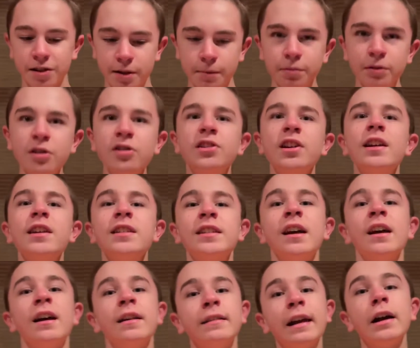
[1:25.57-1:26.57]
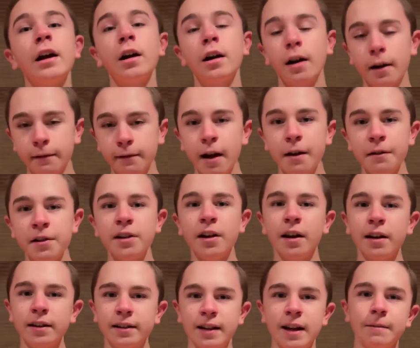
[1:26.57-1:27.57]
The Blue Jays, they are a very
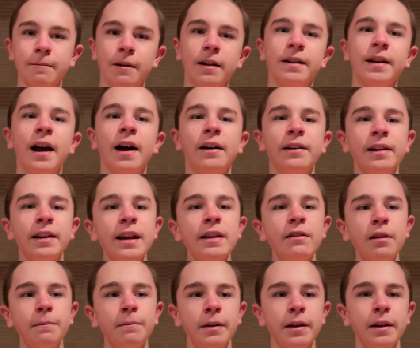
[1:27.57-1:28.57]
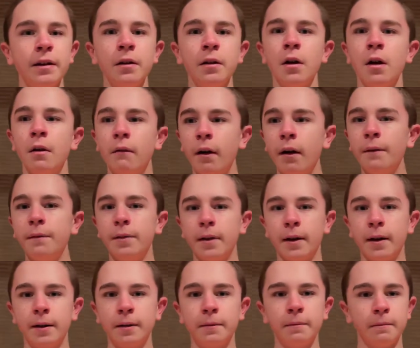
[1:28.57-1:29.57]
young team right now, and he will be one of
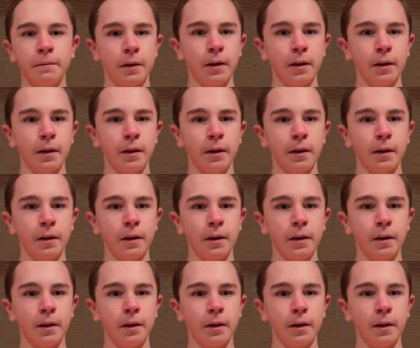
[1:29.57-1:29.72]
the